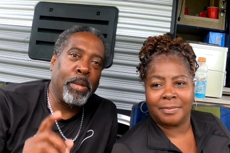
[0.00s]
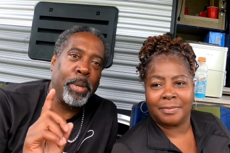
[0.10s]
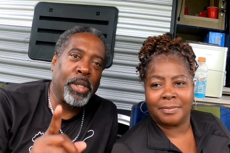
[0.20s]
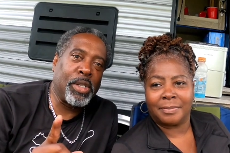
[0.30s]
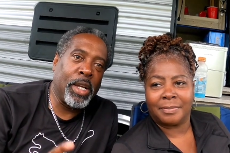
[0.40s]

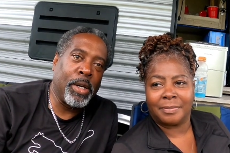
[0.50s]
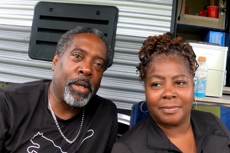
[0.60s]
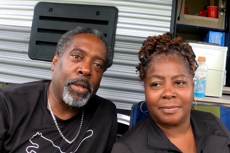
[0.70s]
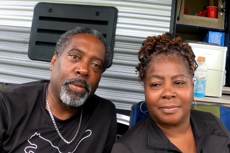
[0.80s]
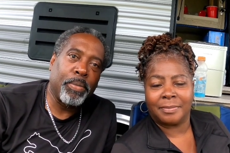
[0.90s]
Speaker 1: They be
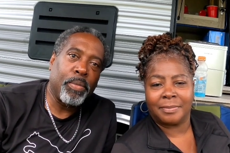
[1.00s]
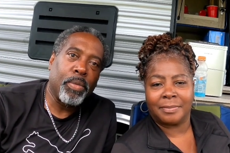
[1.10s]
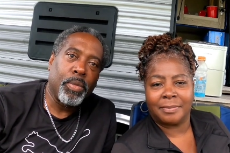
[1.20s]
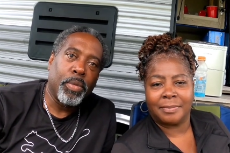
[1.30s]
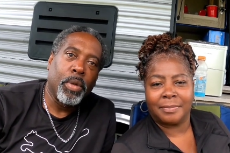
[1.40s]
still
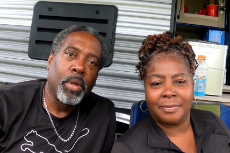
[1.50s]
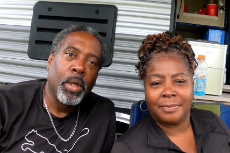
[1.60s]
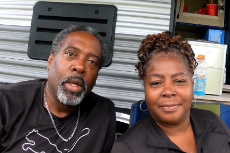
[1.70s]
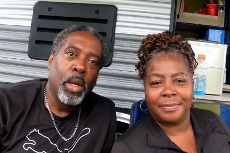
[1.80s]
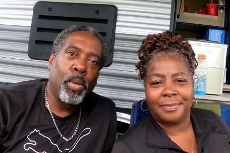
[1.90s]

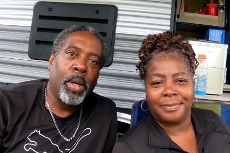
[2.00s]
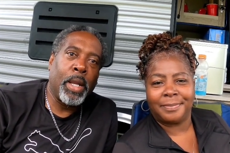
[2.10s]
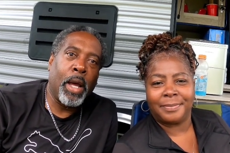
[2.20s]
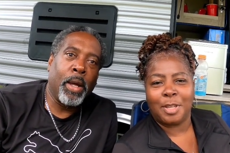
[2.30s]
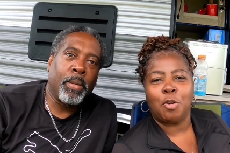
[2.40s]
and
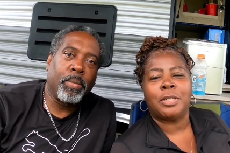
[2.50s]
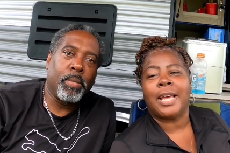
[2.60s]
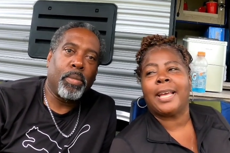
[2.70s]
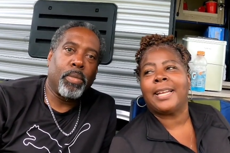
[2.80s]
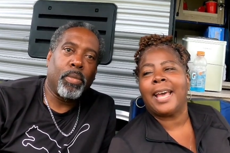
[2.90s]
whatnot.
Speaker 2: Who
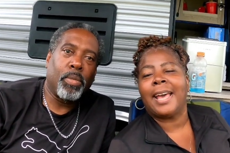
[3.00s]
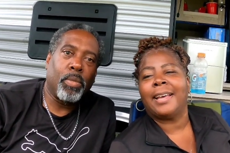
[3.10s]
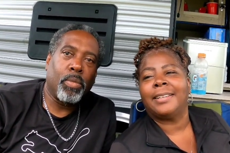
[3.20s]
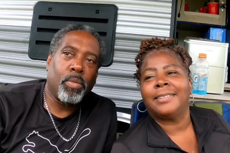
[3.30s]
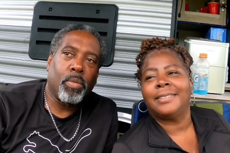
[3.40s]
said
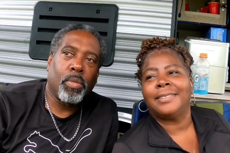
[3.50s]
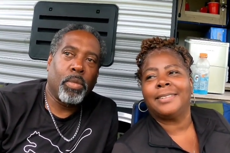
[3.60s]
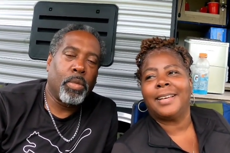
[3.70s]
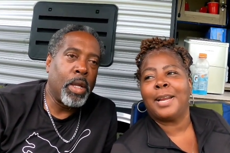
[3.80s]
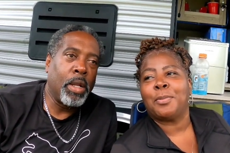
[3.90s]
that?
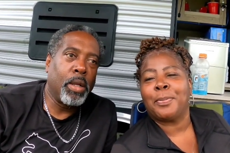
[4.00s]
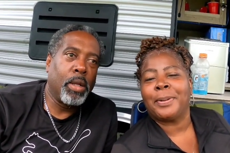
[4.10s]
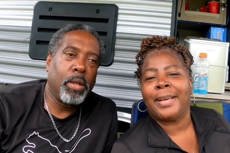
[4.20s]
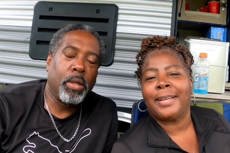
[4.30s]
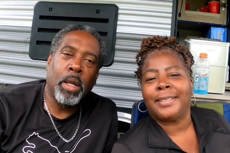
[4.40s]
Animal
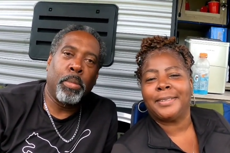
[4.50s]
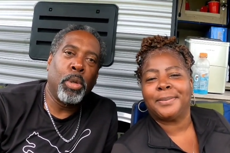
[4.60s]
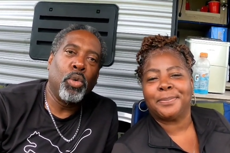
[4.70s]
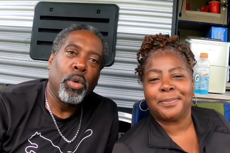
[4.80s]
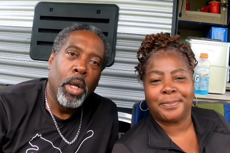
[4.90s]
they, planet. They'll
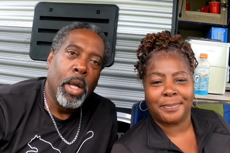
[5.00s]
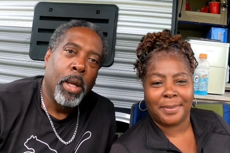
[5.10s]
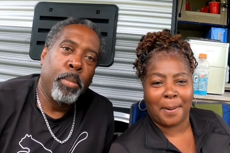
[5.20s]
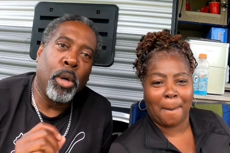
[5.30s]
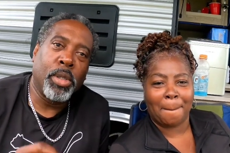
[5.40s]

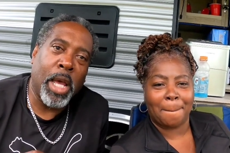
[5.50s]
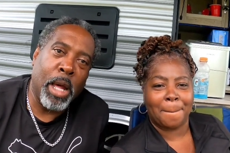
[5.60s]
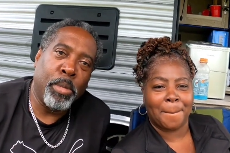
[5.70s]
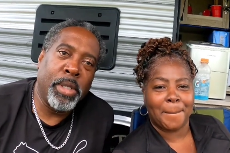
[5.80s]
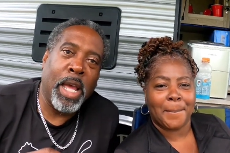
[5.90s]
Speaker 1: move. Most
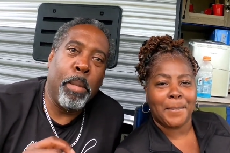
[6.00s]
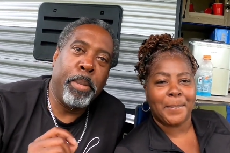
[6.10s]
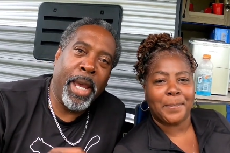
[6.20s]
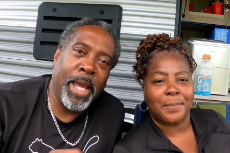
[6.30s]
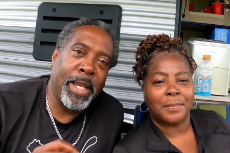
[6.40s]
animals,
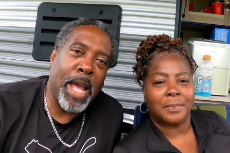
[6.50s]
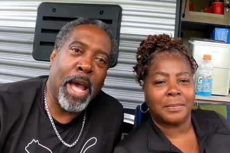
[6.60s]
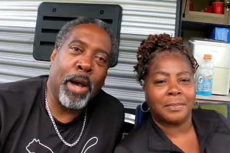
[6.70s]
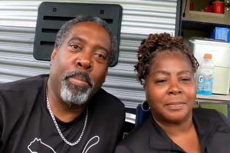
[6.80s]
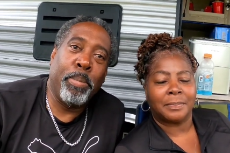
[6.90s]
they'll bed
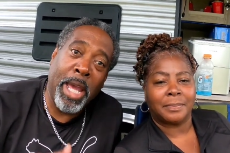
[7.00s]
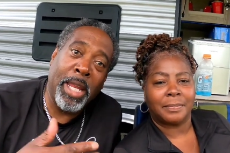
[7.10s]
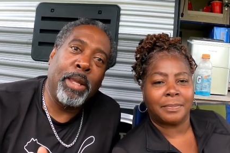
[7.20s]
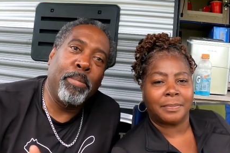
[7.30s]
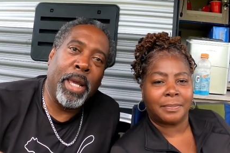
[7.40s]
down.
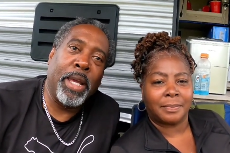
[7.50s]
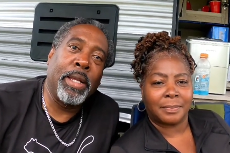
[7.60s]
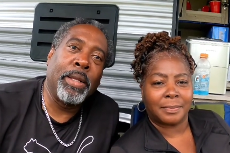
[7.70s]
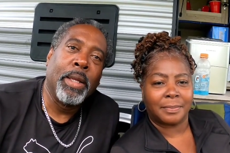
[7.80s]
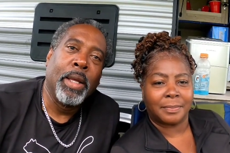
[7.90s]
Bedding
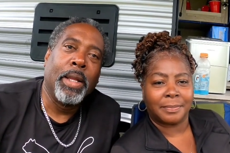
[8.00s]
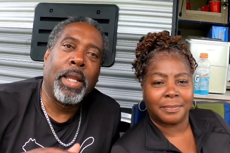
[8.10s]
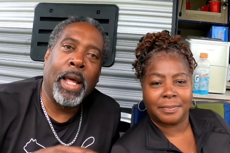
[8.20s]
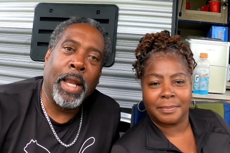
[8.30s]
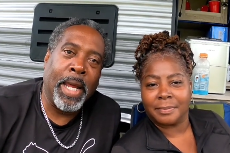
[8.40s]
means they'll